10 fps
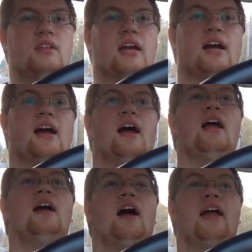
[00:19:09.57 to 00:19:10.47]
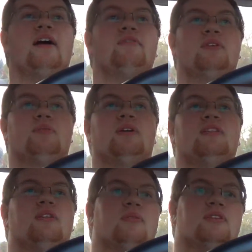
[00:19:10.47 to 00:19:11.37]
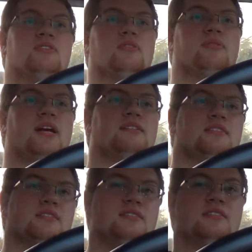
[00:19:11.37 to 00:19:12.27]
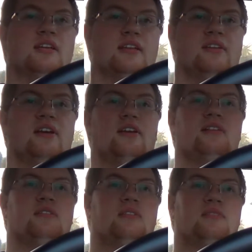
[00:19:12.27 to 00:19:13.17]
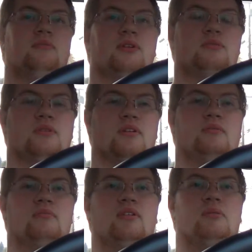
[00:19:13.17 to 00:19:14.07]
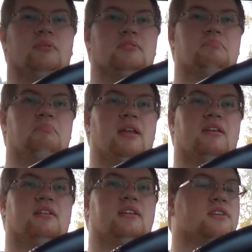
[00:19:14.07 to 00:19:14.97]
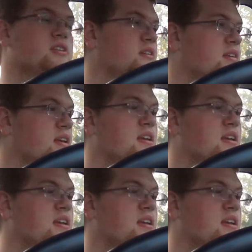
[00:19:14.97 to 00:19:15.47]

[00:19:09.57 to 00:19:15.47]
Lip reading: I have the original races in there, which were almost mint condition,